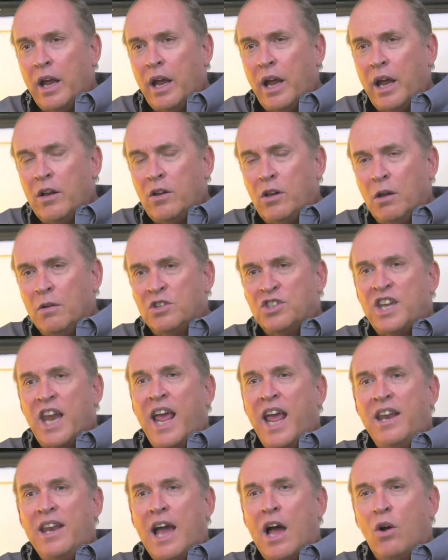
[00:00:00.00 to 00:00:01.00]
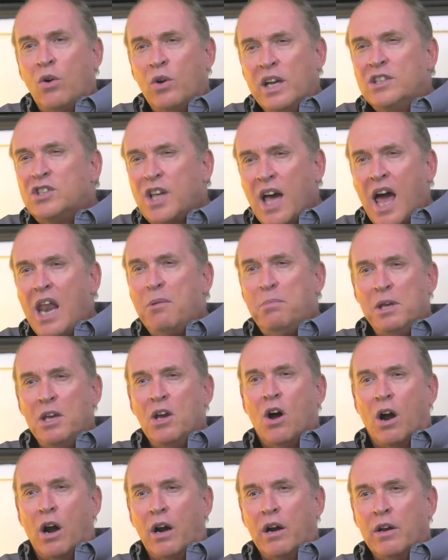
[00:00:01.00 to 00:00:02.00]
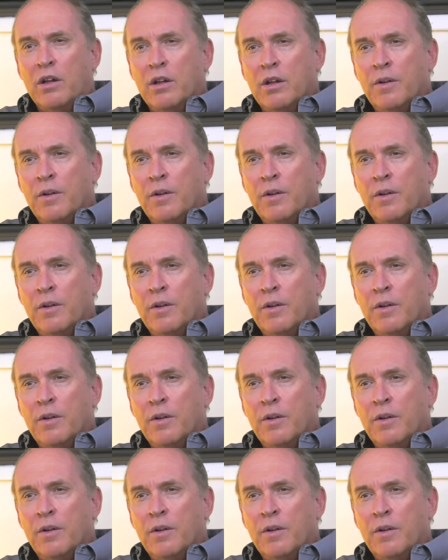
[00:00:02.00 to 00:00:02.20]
To stand out, it's got to be hard.